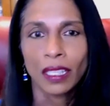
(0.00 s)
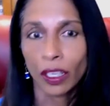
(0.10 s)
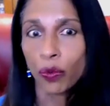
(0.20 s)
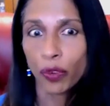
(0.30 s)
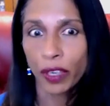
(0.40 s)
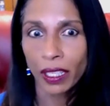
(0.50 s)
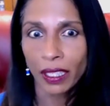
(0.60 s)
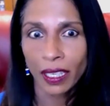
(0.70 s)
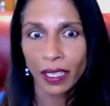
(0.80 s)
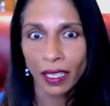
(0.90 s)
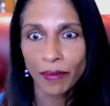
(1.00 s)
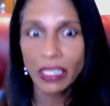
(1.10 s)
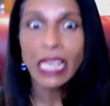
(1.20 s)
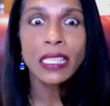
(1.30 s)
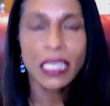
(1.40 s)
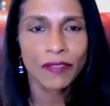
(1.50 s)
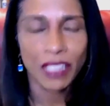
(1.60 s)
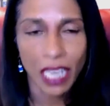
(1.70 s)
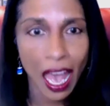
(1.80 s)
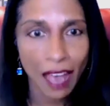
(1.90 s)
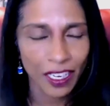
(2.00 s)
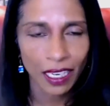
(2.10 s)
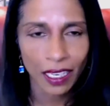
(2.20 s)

I'm sensitive to caffeine.